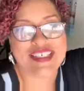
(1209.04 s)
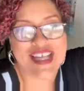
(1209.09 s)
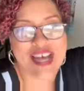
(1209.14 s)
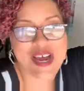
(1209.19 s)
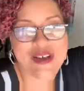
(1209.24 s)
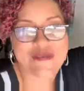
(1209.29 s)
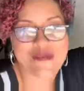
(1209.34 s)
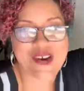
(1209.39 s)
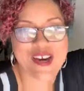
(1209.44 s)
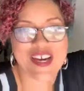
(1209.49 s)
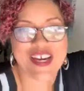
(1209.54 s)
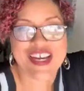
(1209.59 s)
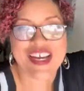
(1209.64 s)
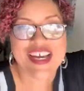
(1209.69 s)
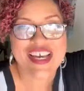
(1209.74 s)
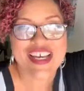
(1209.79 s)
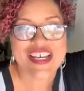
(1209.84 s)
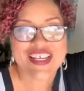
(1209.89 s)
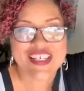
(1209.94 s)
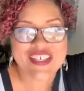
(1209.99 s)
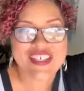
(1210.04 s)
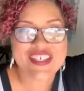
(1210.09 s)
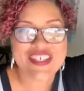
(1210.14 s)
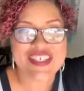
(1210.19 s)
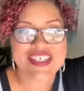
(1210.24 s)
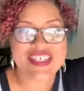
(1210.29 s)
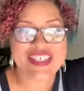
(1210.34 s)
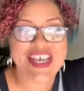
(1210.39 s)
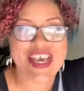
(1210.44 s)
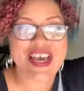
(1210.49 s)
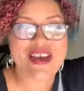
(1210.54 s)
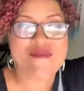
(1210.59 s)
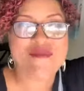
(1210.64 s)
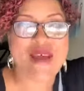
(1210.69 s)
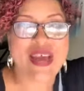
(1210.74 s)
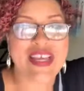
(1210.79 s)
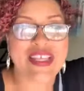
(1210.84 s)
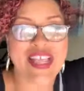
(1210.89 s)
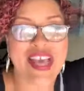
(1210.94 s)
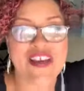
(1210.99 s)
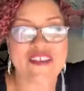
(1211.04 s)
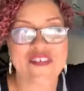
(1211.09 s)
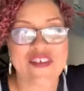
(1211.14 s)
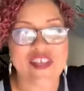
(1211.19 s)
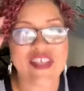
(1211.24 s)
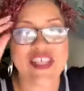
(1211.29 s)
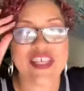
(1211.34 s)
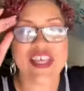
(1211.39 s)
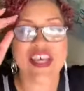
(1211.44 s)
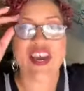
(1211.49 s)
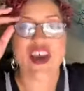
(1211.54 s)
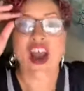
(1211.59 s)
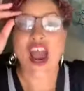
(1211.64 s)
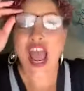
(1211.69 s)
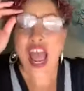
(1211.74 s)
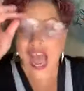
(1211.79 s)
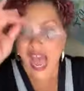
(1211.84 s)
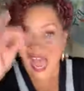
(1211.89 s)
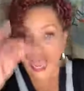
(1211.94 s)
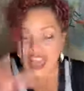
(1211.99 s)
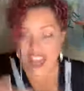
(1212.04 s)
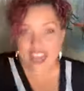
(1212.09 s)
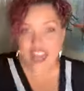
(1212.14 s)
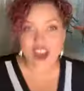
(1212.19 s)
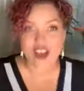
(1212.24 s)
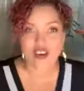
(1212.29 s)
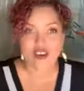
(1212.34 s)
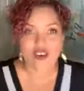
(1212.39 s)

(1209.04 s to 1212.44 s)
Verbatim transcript: part time work. You just can't make that for the year. I